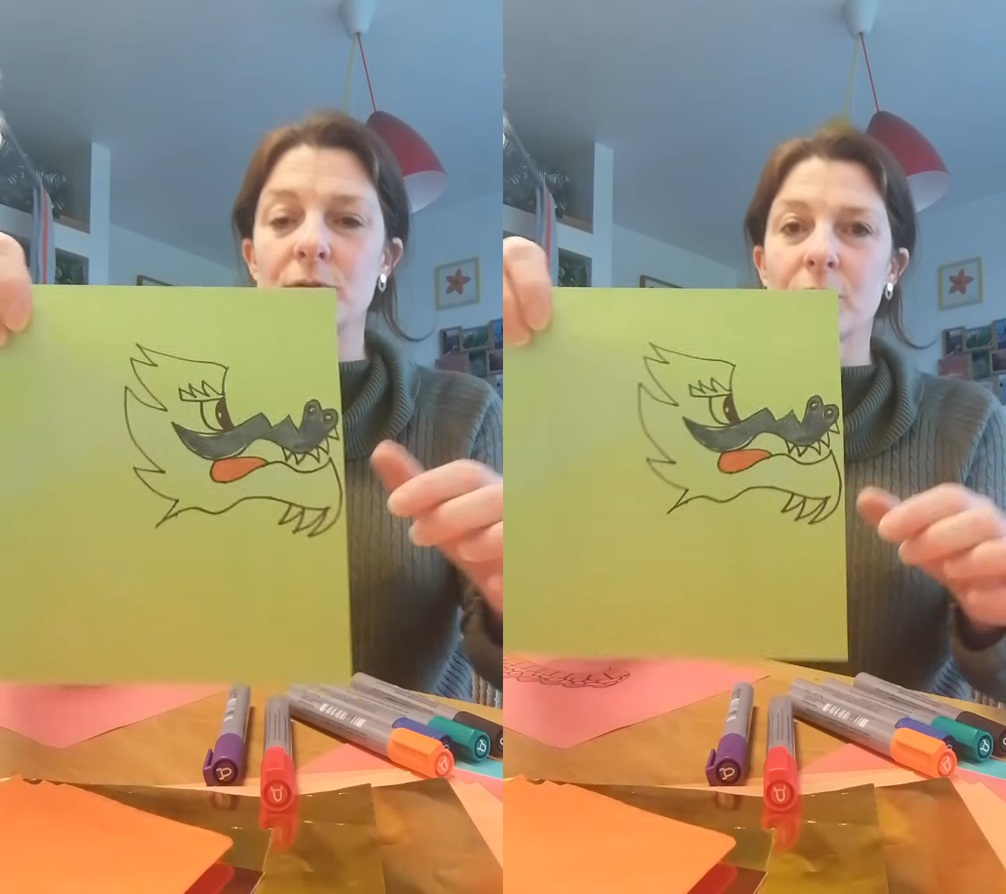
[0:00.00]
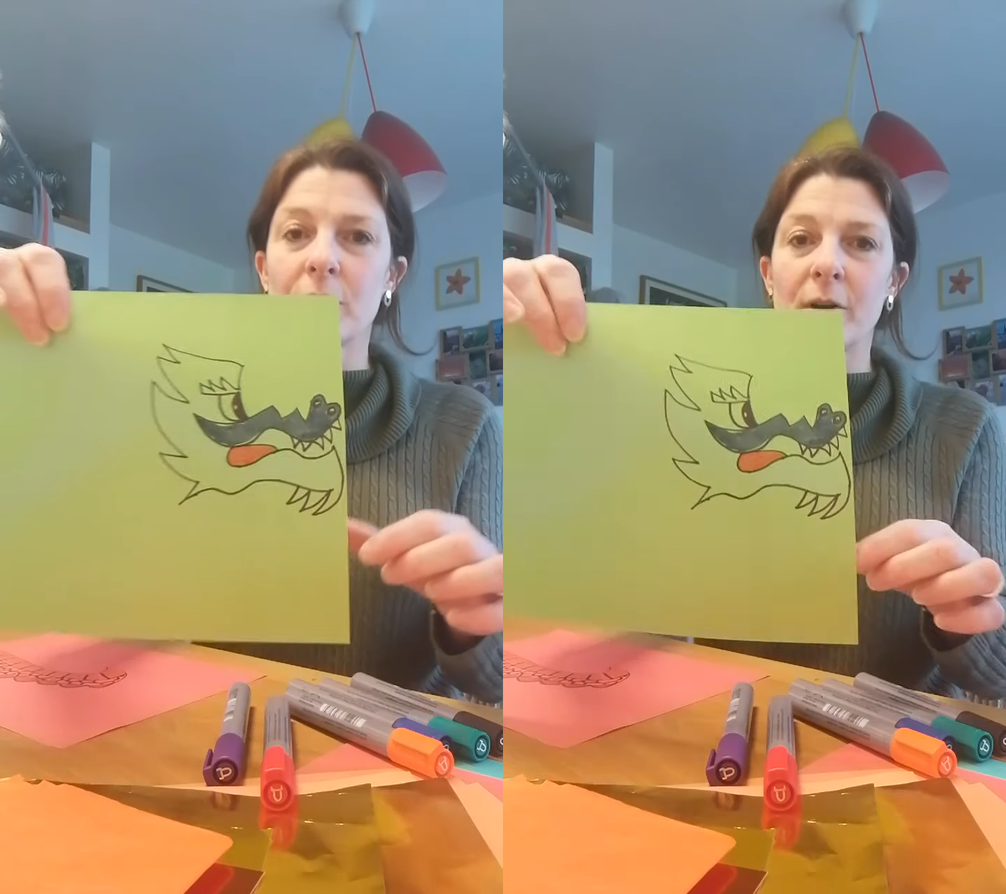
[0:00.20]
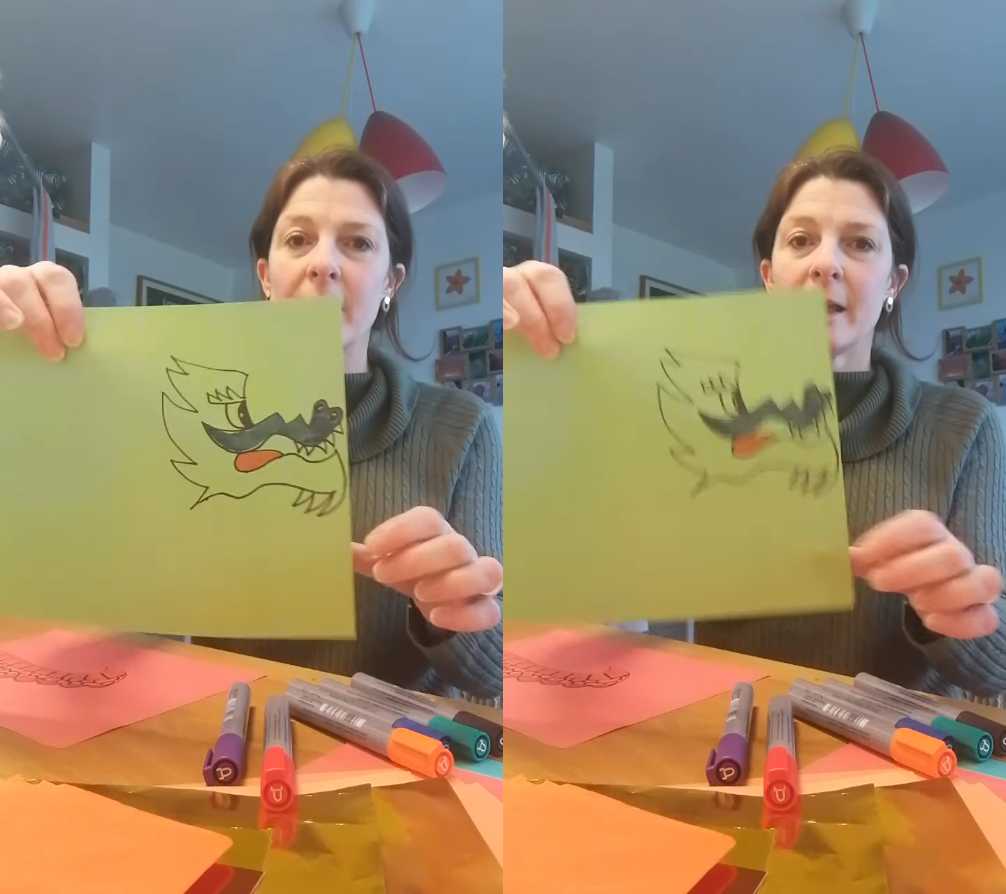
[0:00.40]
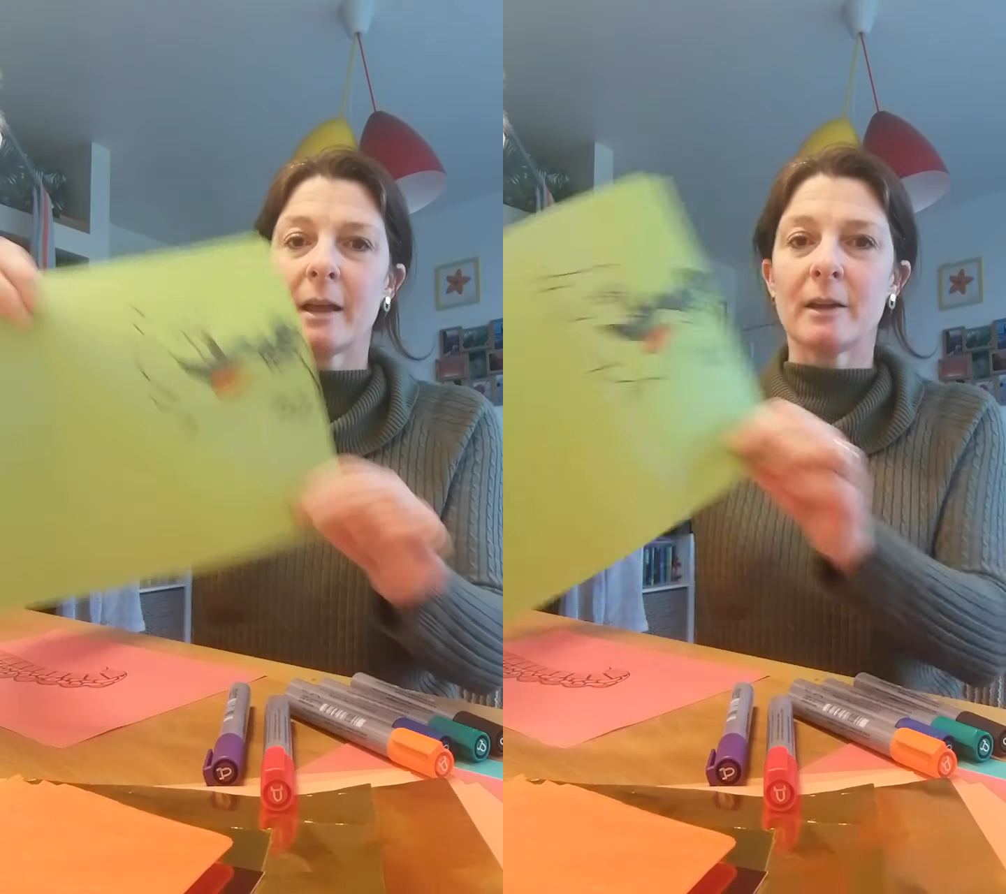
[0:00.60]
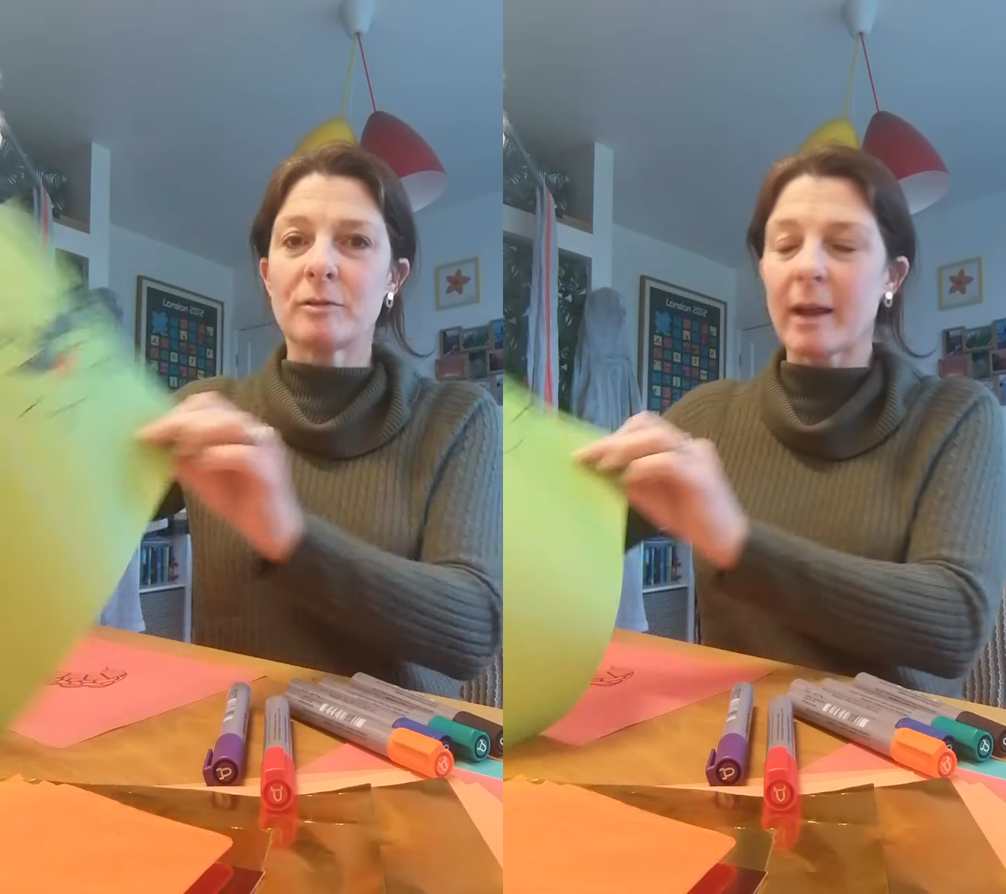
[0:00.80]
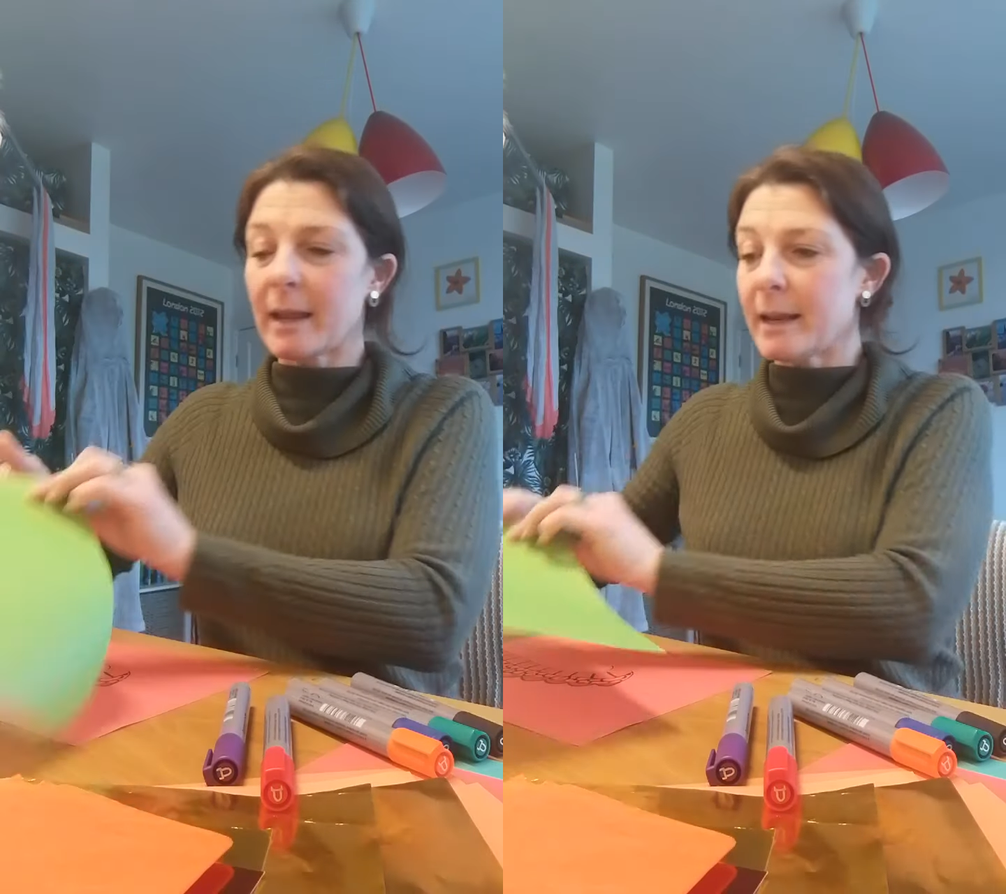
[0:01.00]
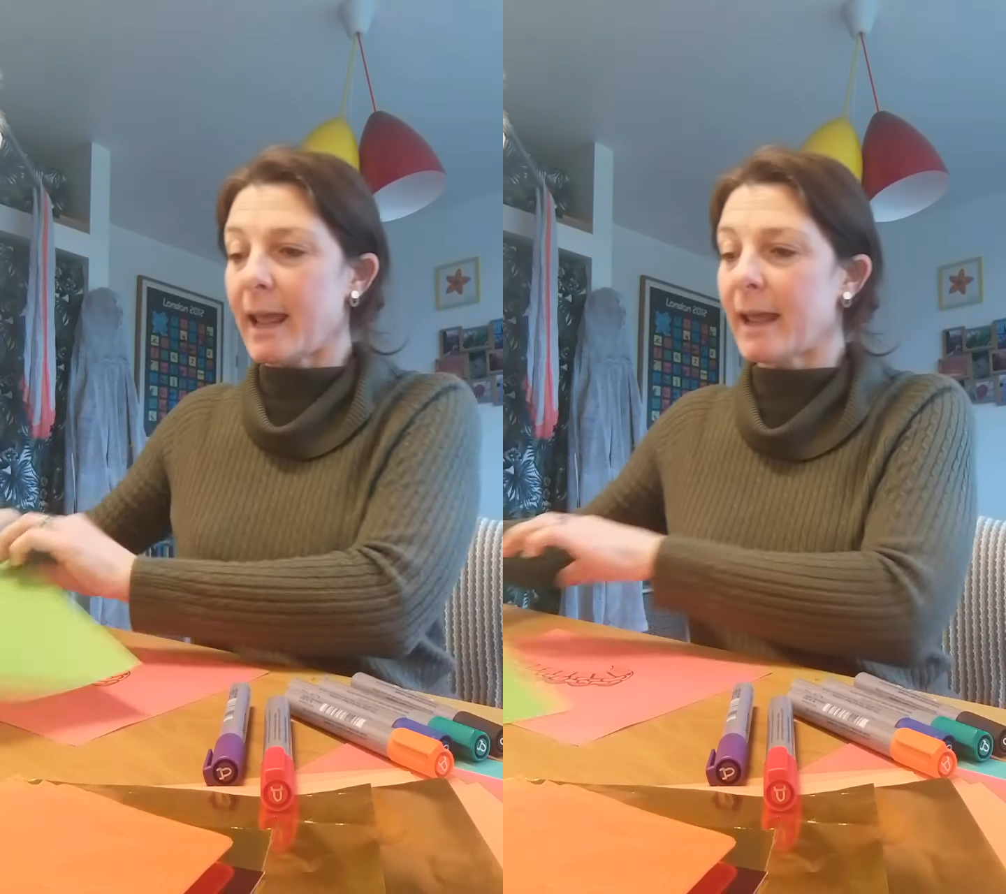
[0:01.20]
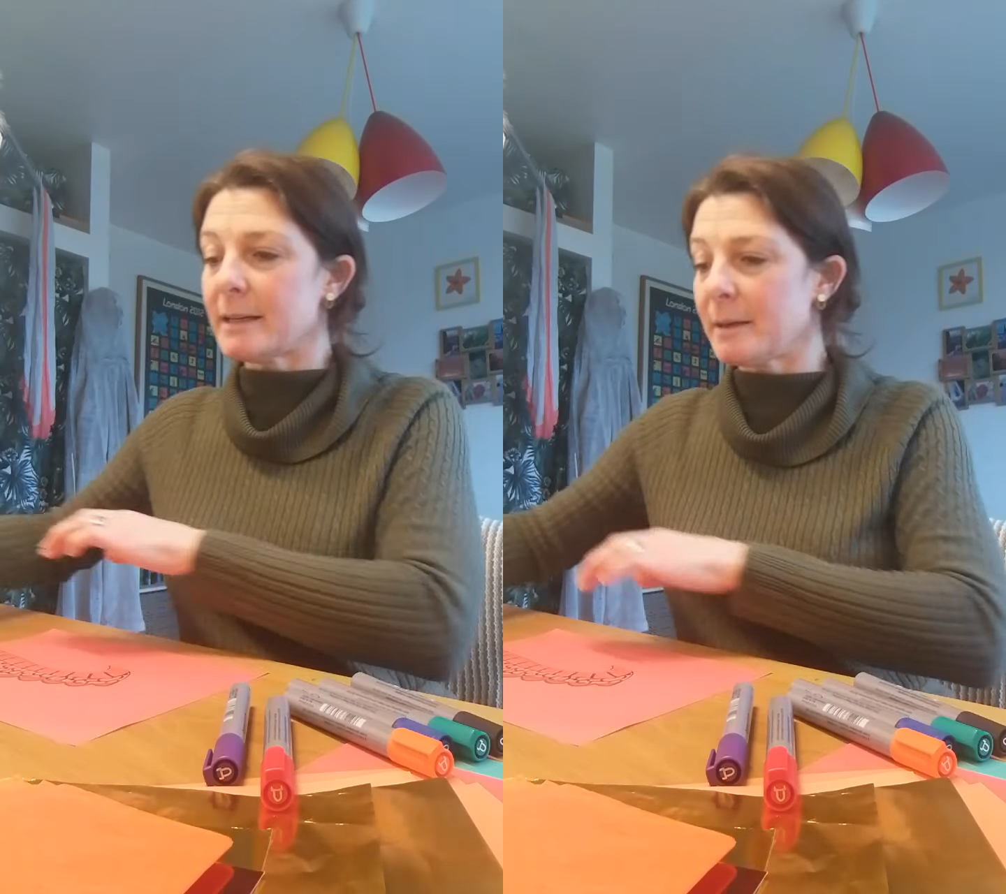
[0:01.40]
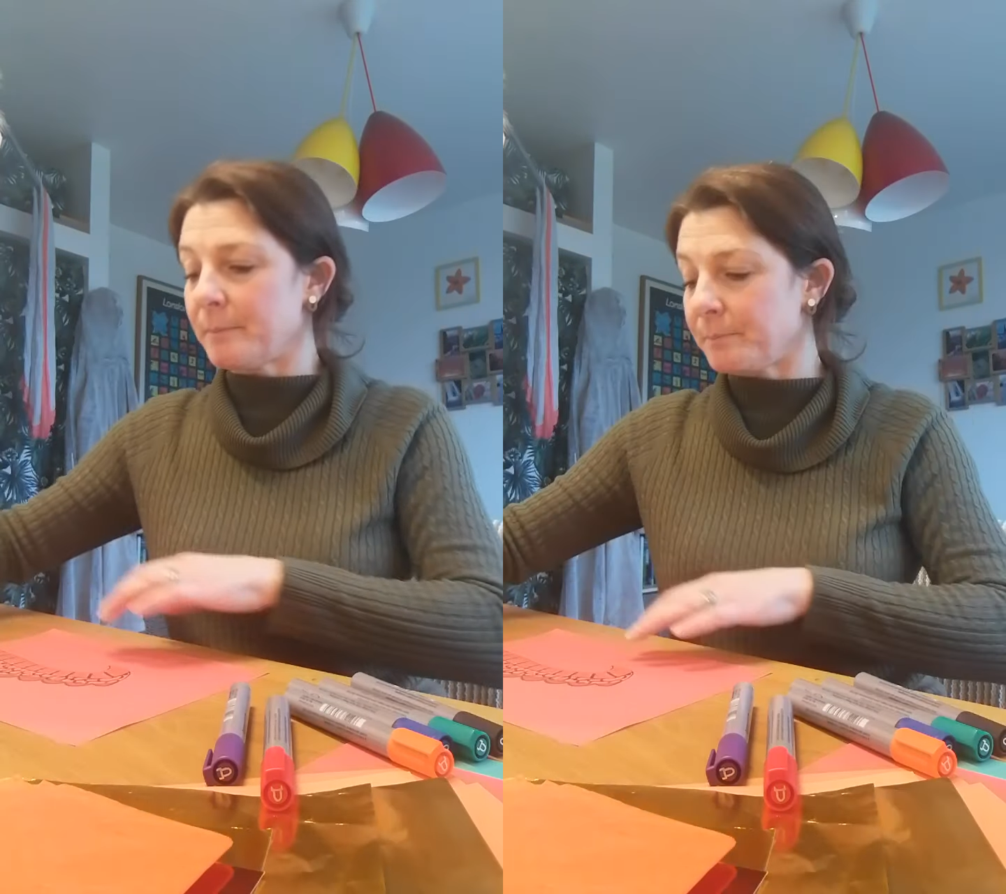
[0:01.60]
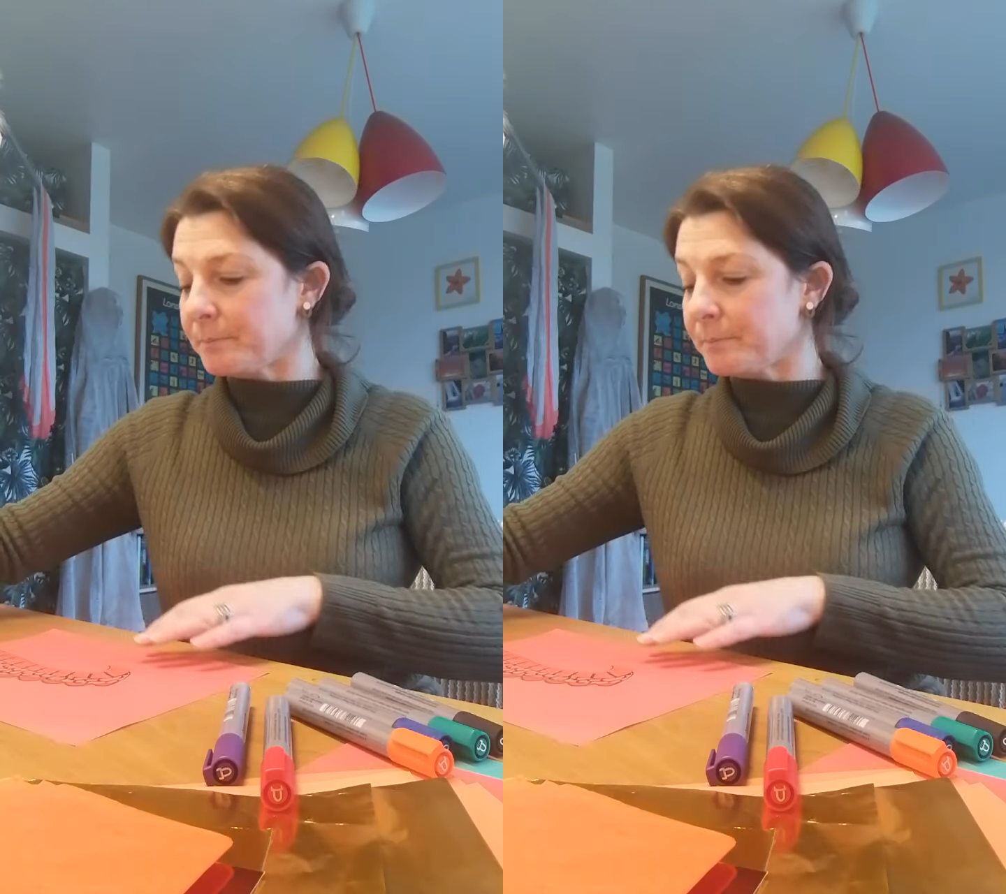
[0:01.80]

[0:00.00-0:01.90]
draw a dragon head.